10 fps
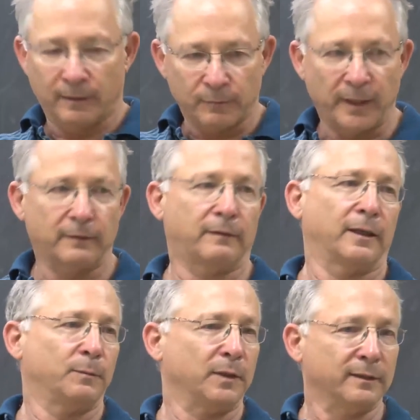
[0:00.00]
Write a
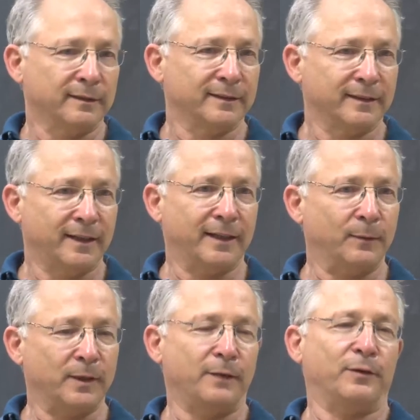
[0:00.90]
table. And I
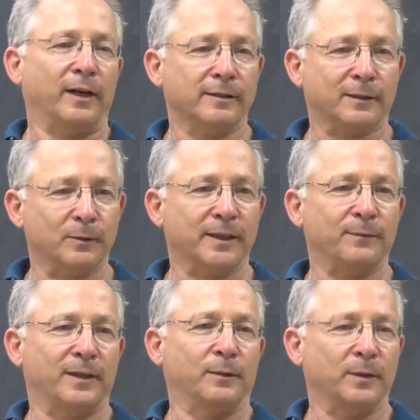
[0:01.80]
will never ask you
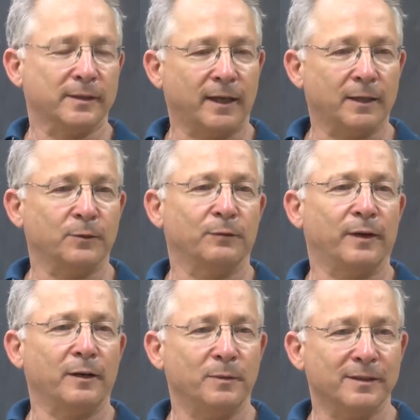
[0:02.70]
something with 100
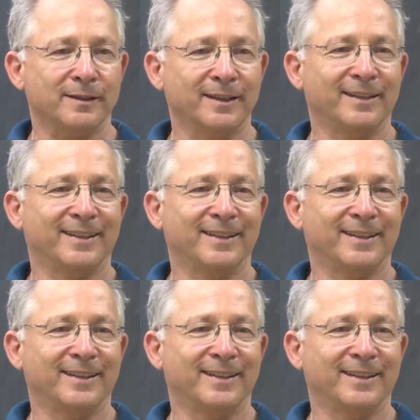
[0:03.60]
variables,